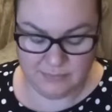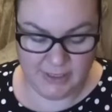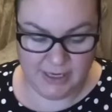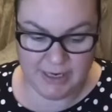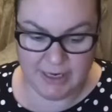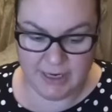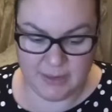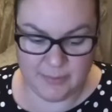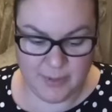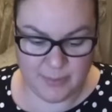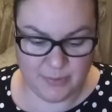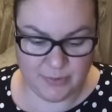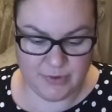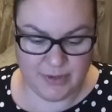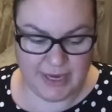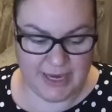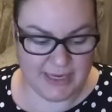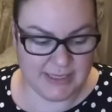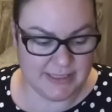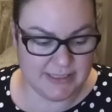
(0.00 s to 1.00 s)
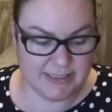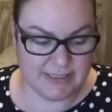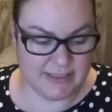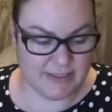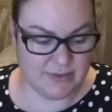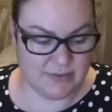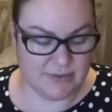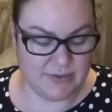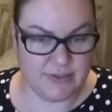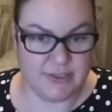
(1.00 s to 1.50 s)
I can't remember who the artist is
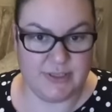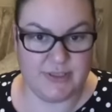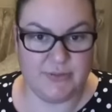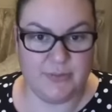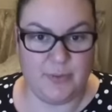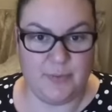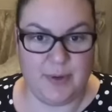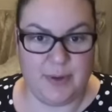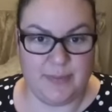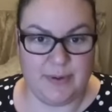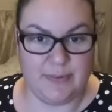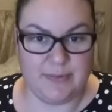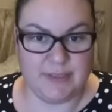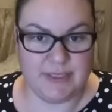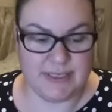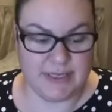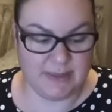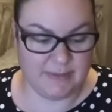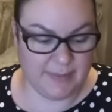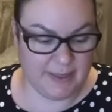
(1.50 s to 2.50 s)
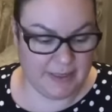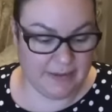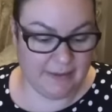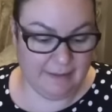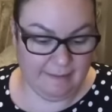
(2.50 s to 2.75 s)
who does it. Someone might be able to tell me.